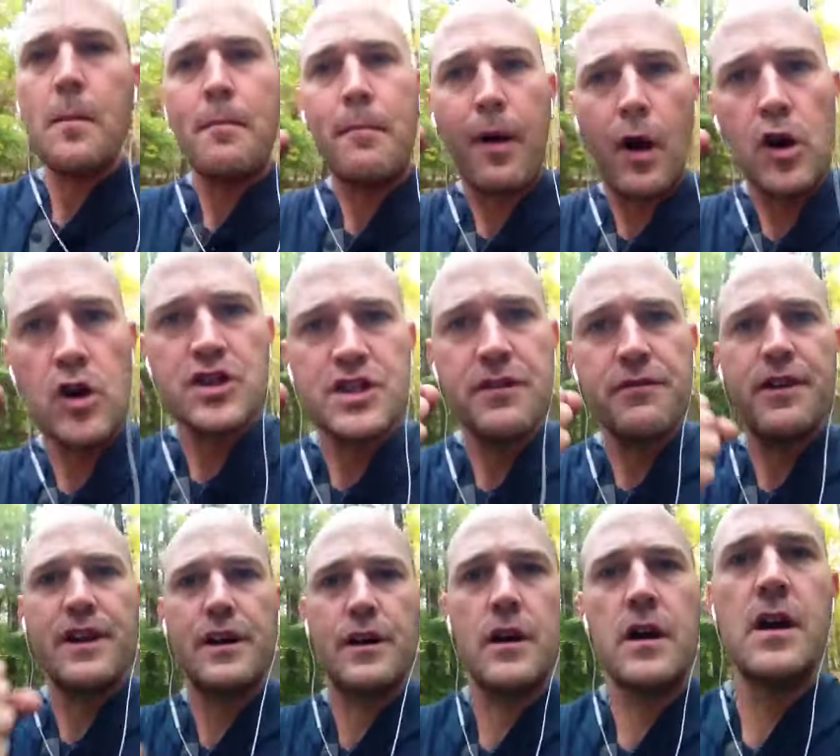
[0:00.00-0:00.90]

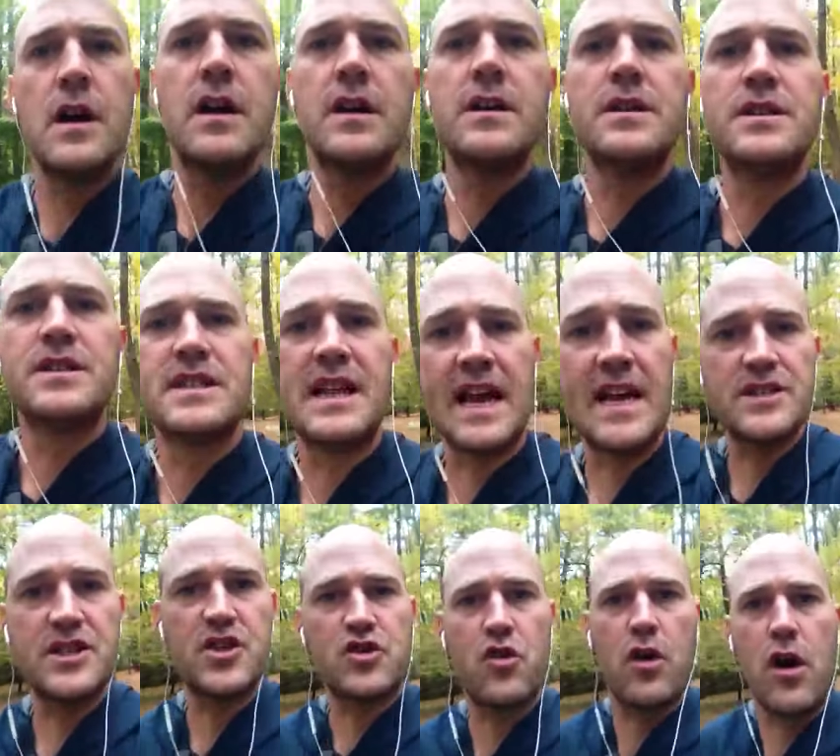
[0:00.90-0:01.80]
persevere,
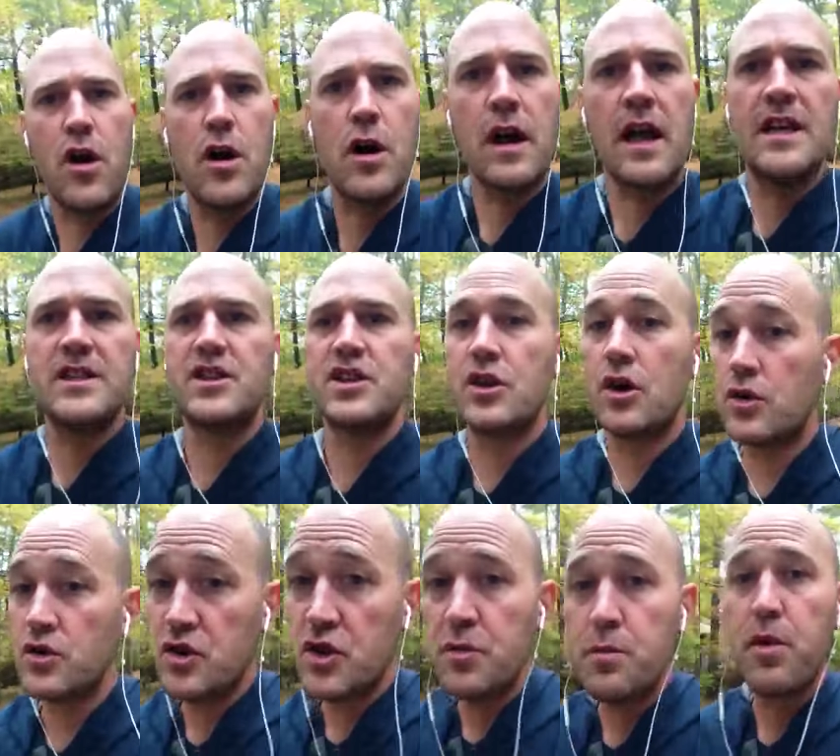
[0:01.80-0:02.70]
stand strong, and to
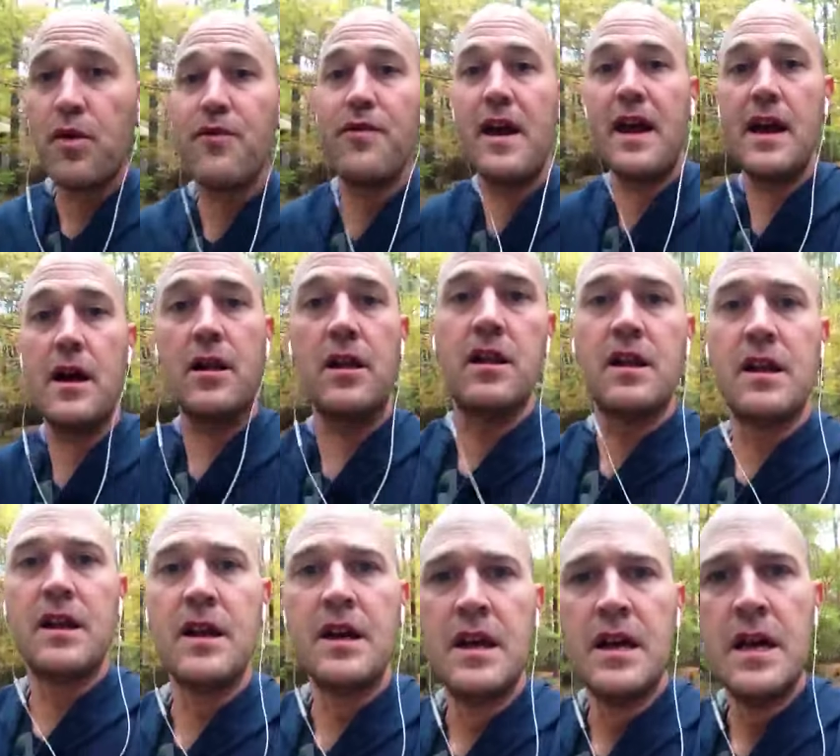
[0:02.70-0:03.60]
those who prevail,
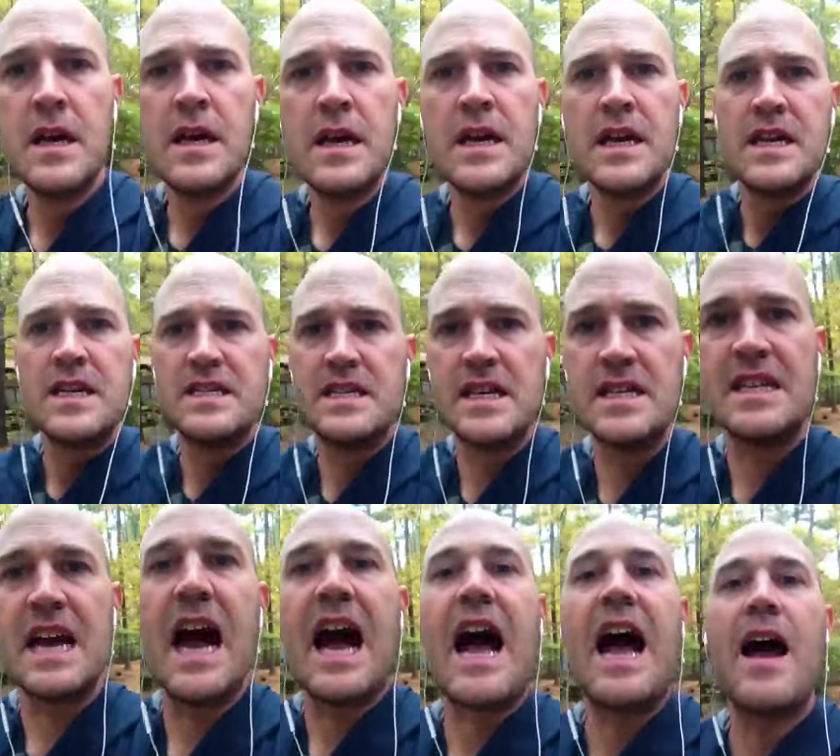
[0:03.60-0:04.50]
he
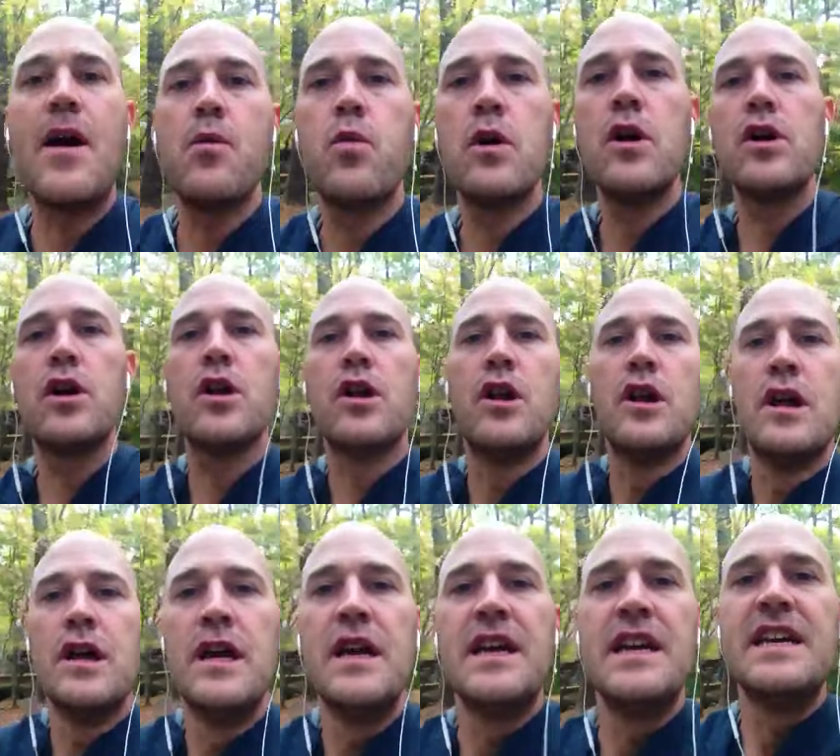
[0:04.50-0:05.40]
says, I will
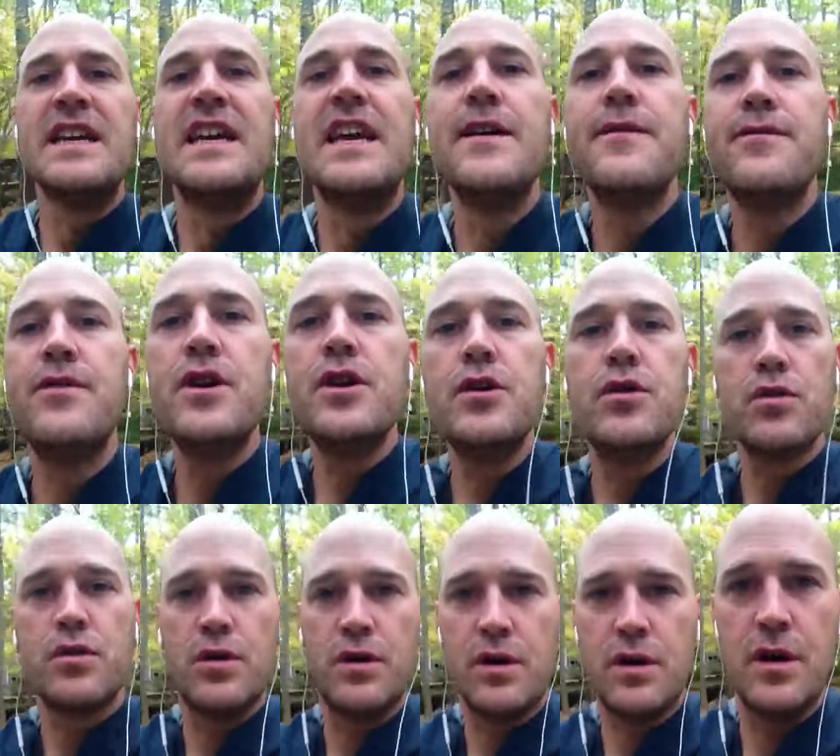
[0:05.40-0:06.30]
give
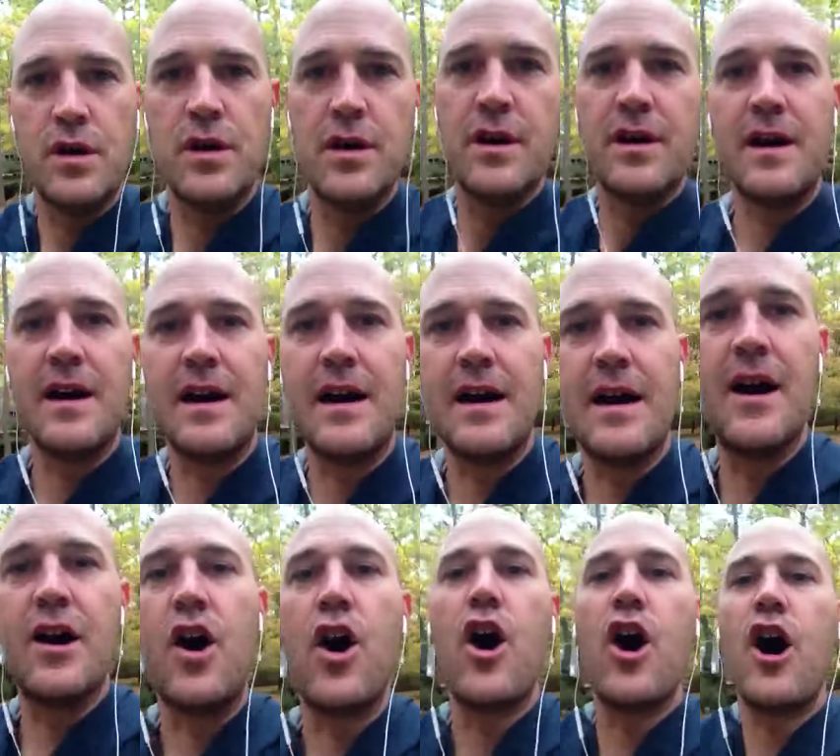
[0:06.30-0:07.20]
you uh,
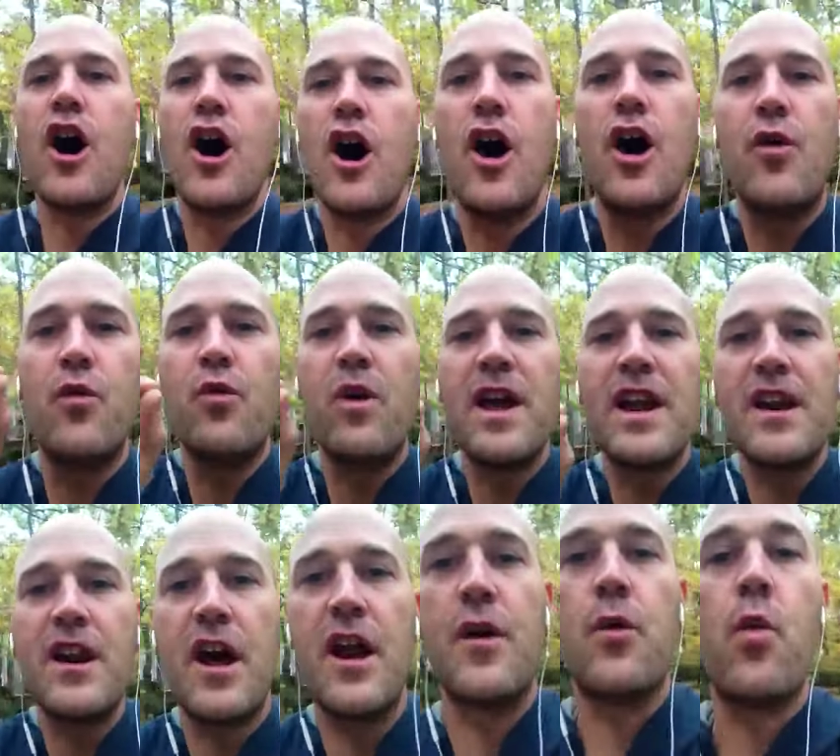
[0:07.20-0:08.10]
uh, uh,
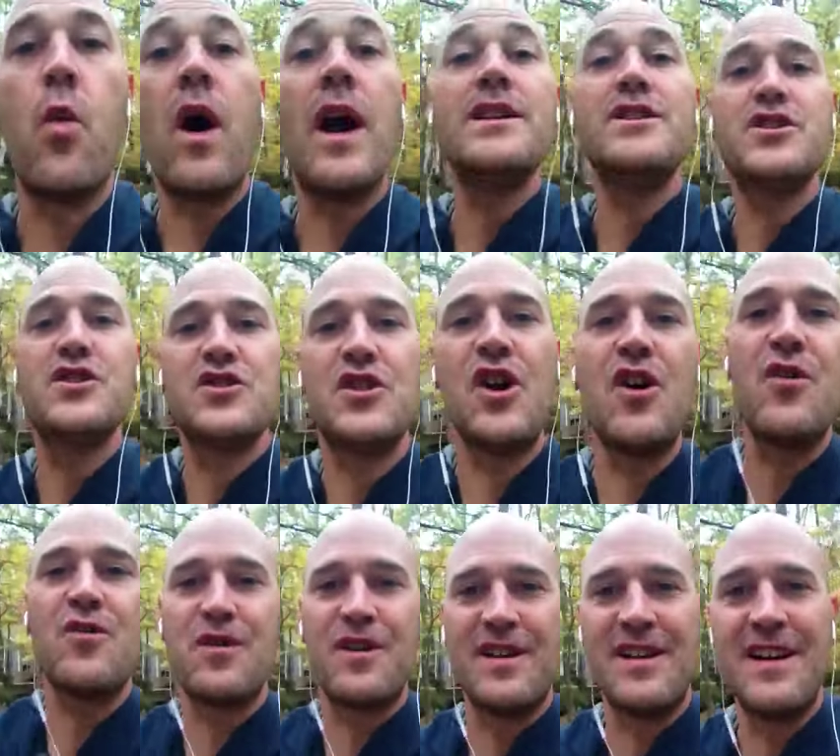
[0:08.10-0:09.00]
written on a white
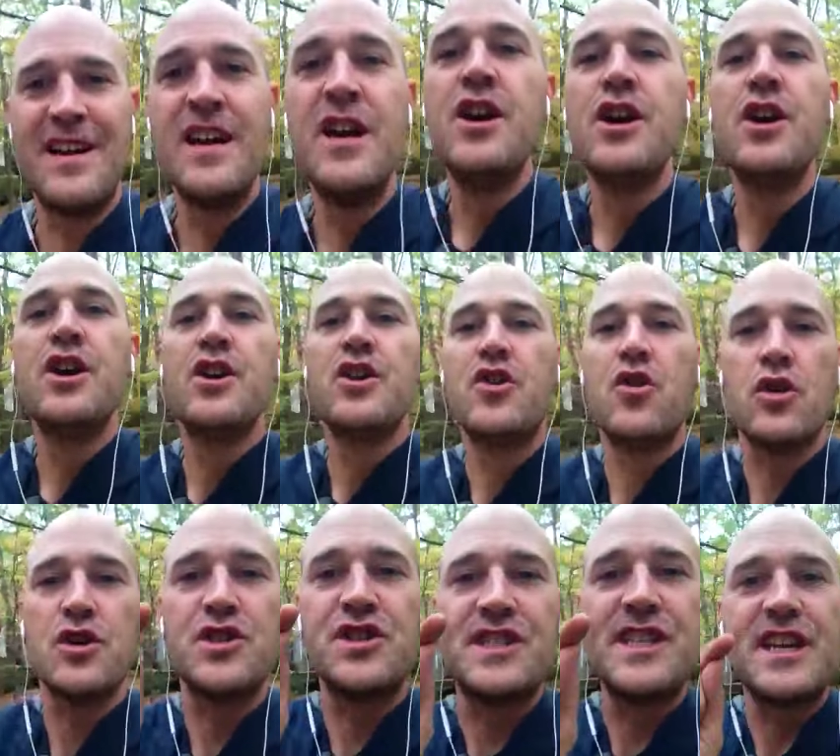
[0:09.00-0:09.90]
stone
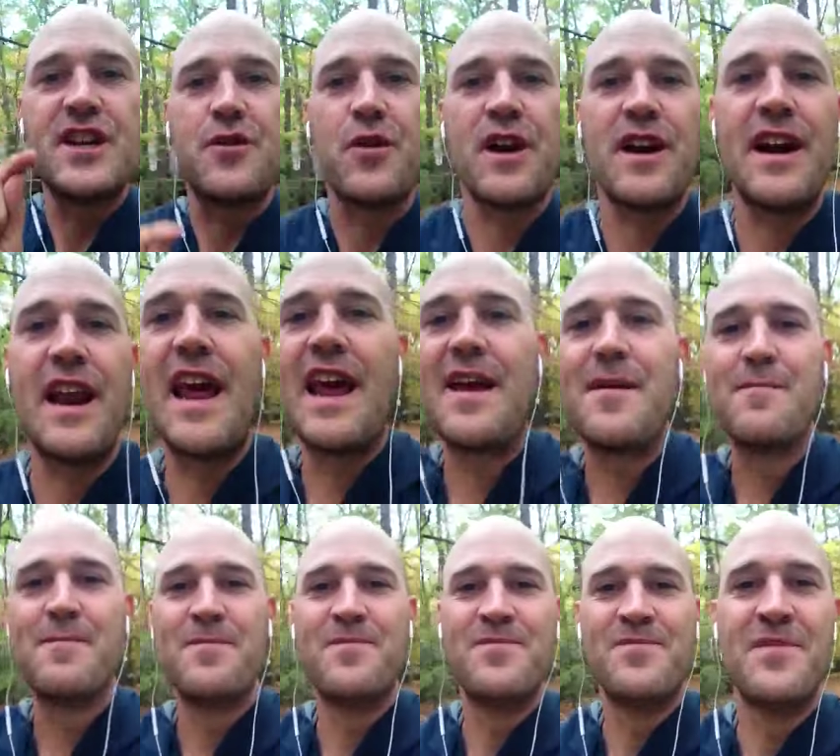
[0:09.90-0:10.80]
your secret name
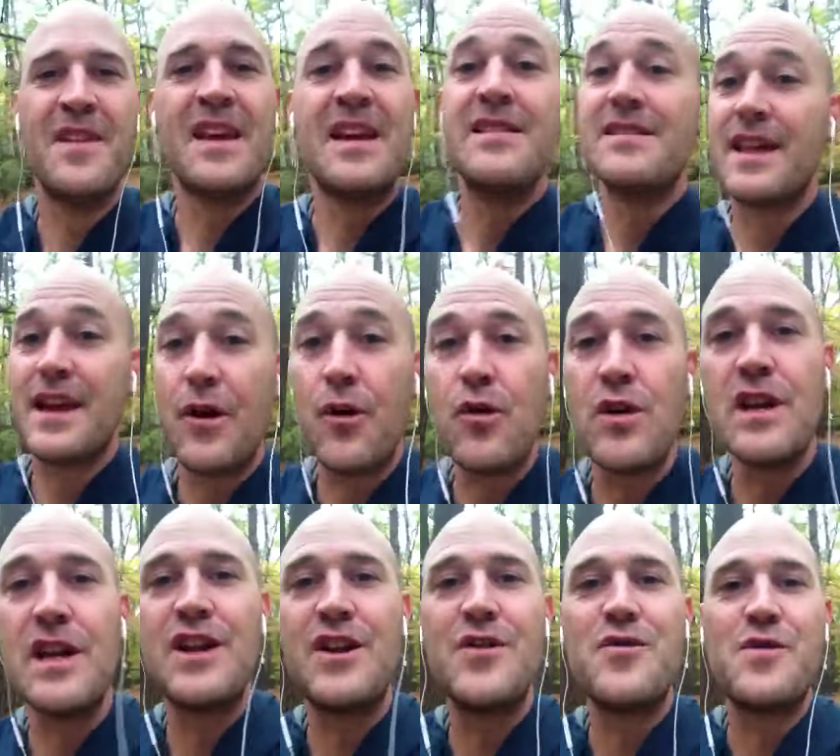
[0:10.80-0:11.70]
that
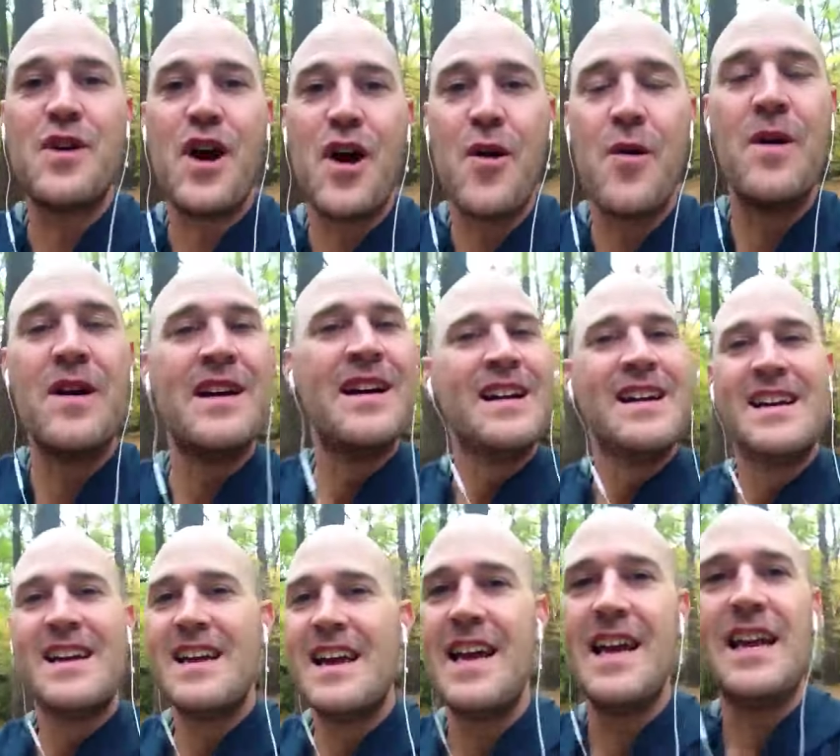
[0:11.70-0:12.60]
only you know.
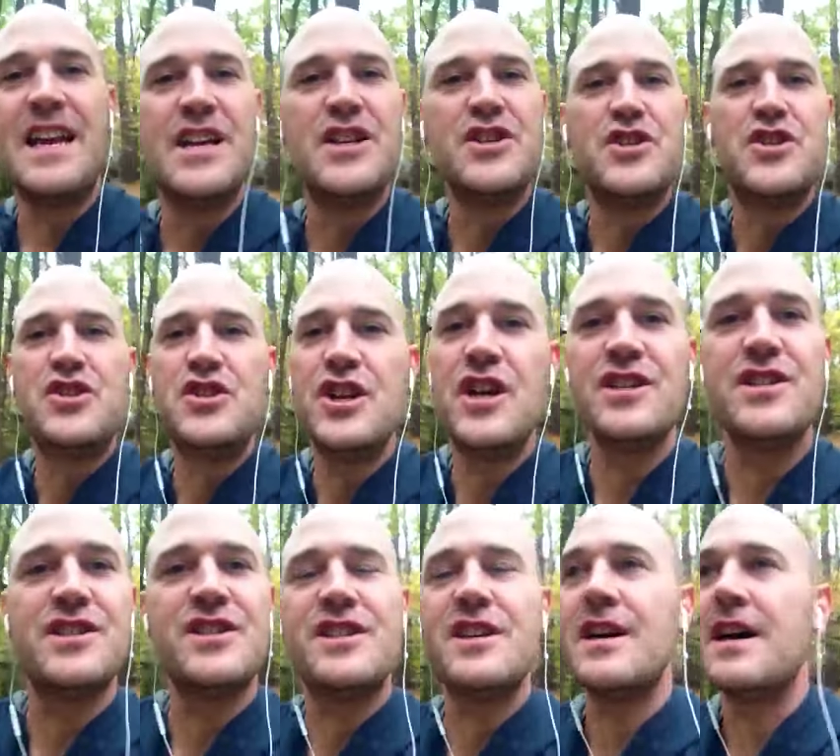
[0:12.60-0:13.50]
It is
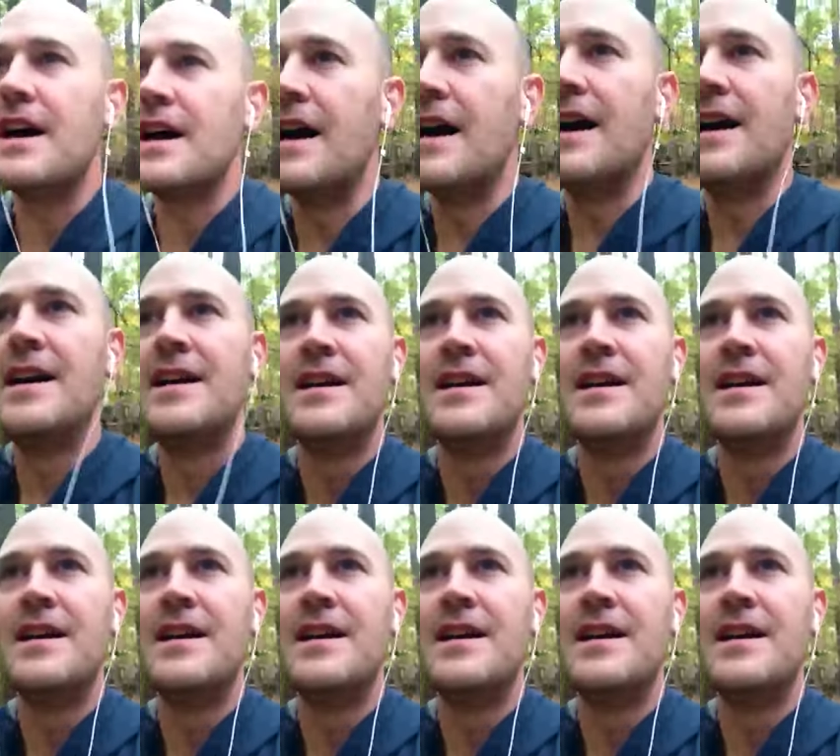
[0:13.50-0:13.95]
just, you